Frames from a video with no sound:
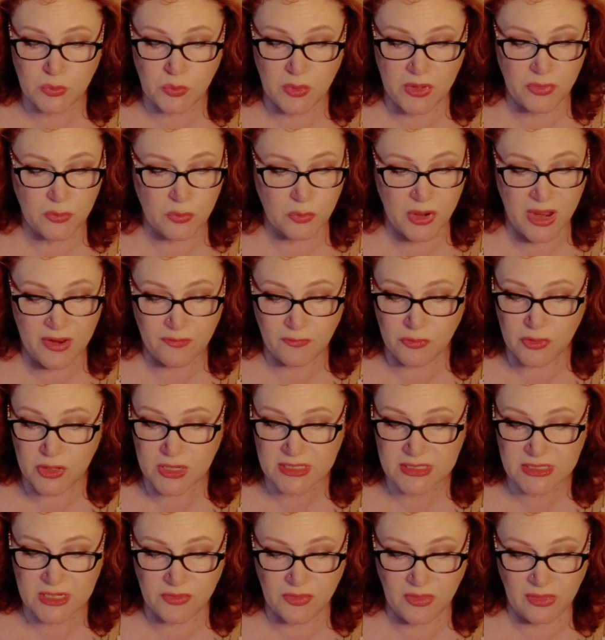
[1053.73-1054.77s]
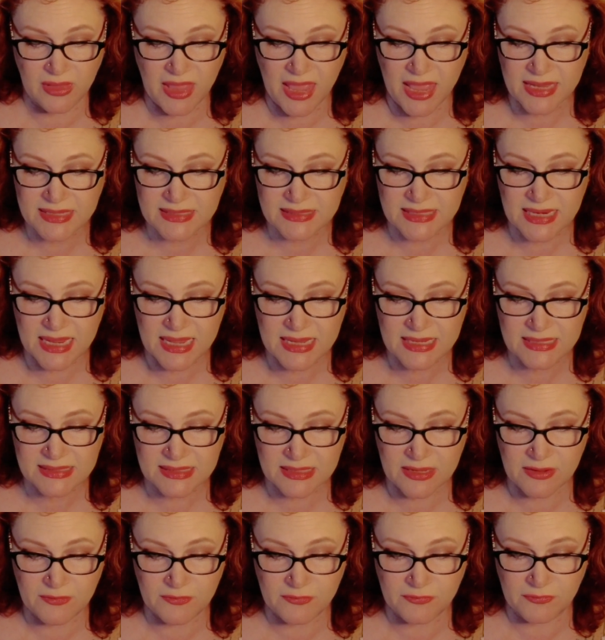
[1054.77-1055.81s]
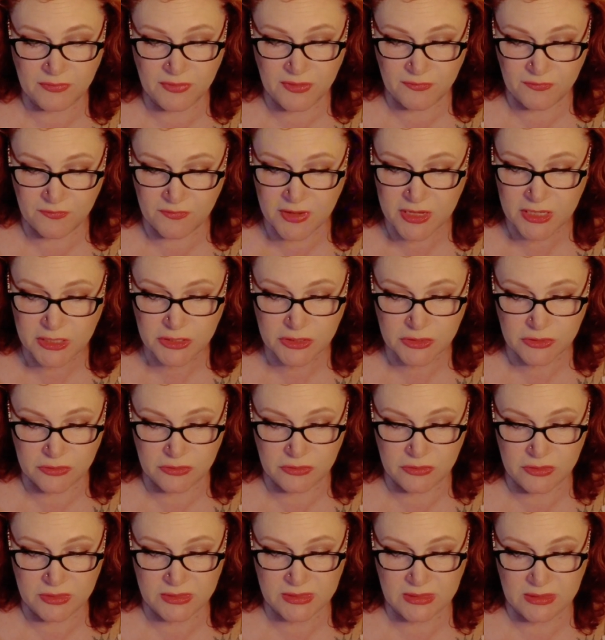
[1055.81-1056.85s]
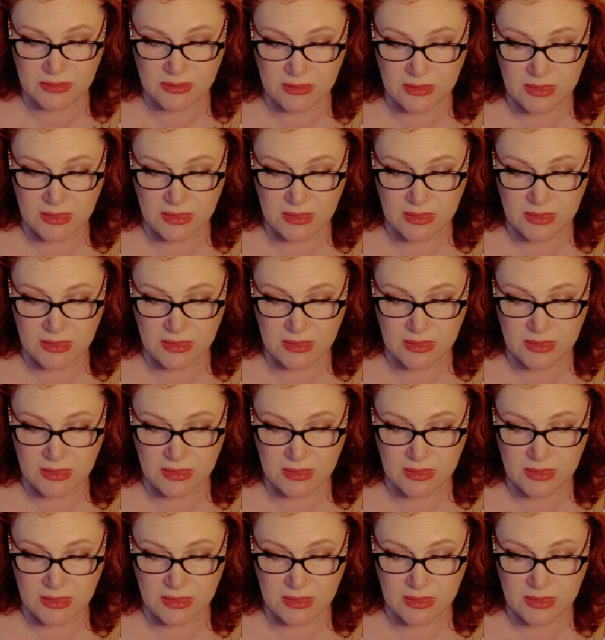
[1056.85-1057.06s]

with reference to the last days of the Fishers,